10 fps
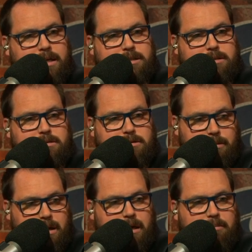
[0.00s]
it's
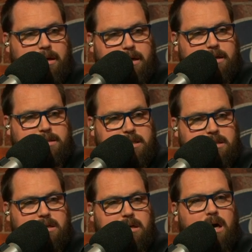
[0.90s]
to me because
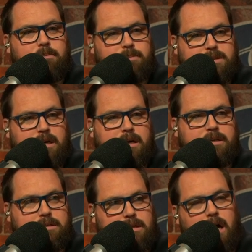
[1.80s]
his
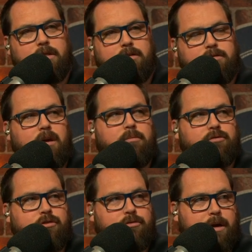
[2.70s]
upside is not the same
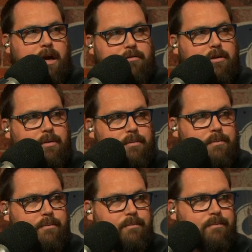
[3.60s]
as Christian McCaffrey.
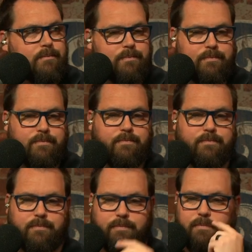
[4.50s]
And while
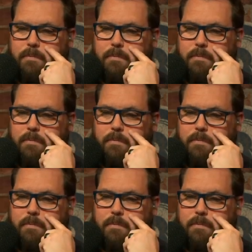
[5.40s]
the